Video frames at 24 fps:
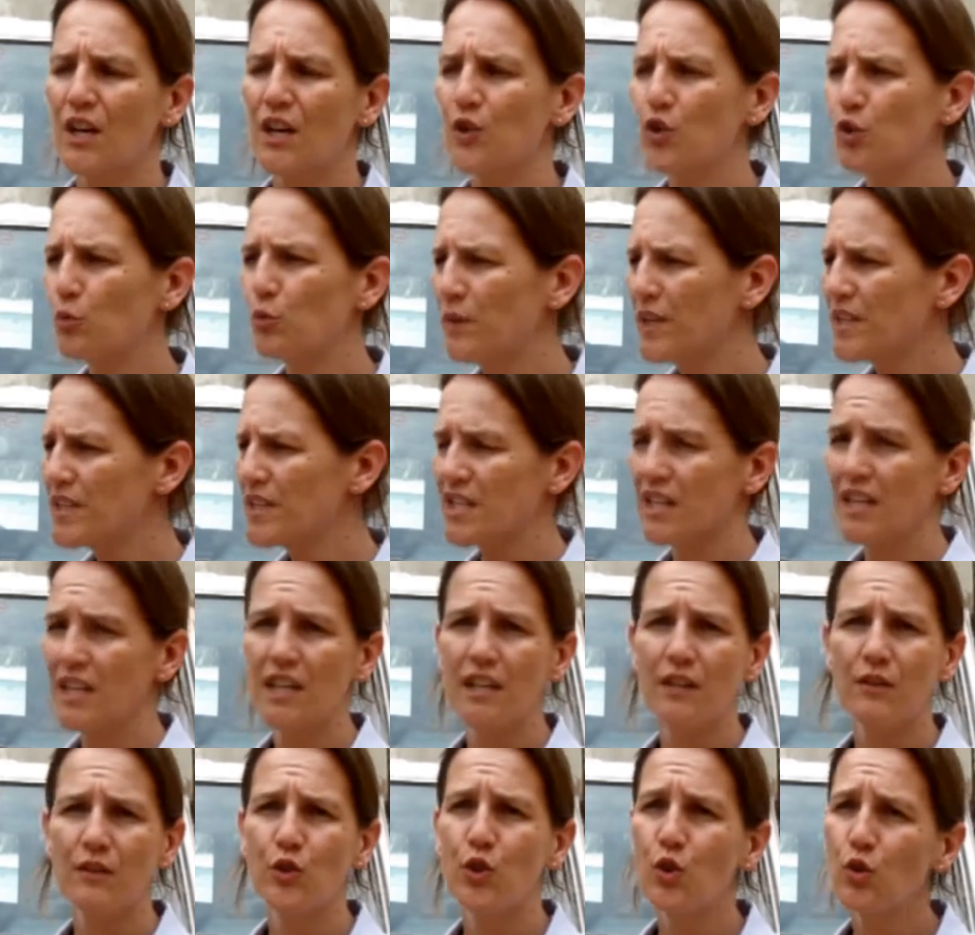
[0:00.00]
You may
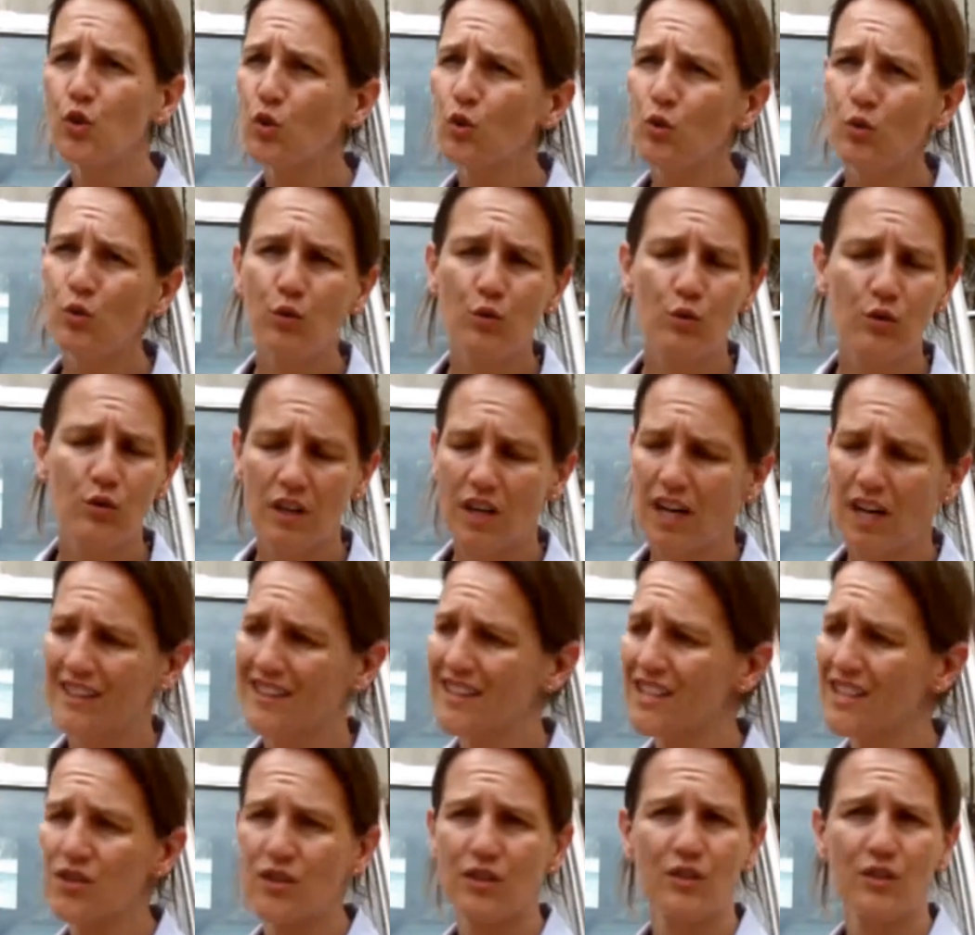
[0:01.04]
see new
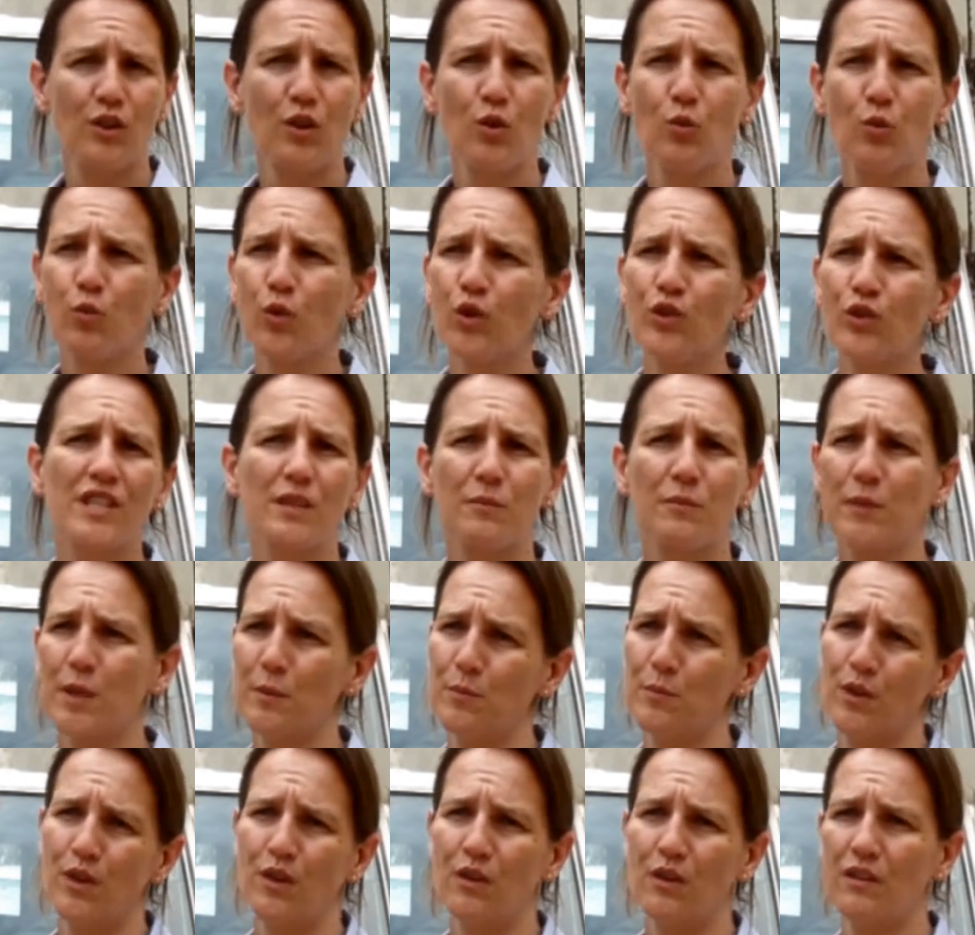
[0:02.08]
additional wounded
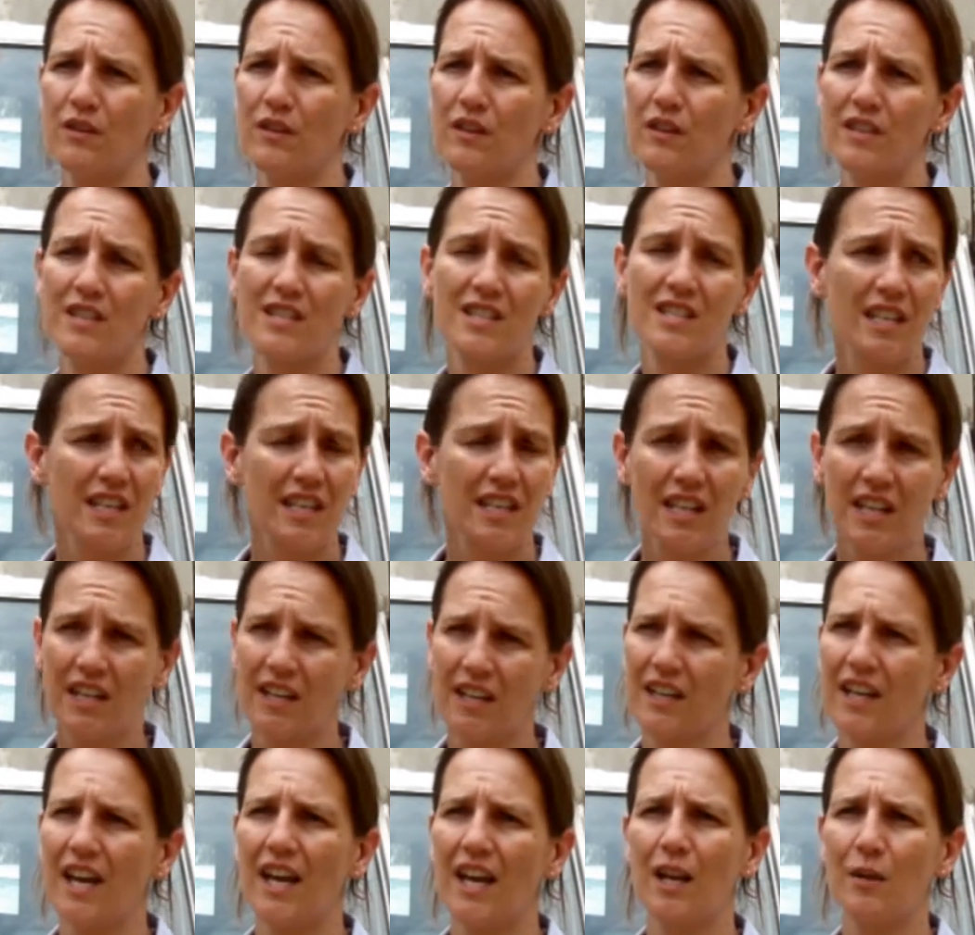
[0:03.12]
people
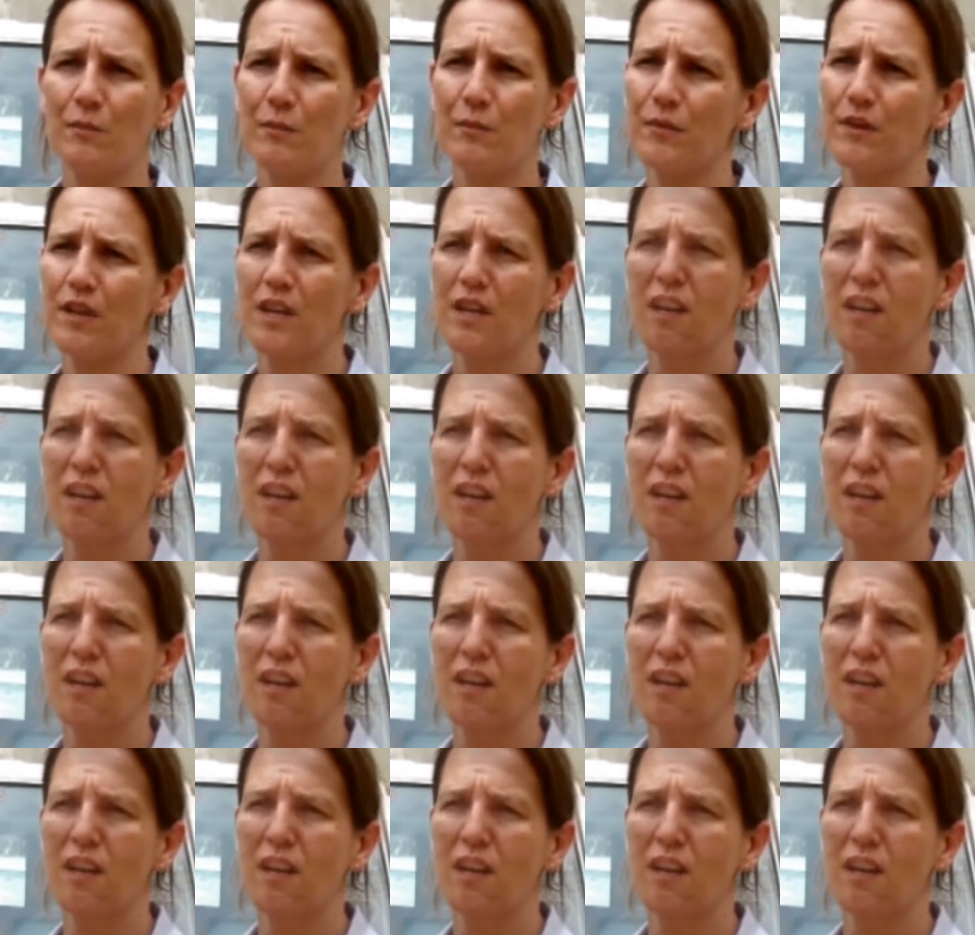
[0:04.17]
seeking help.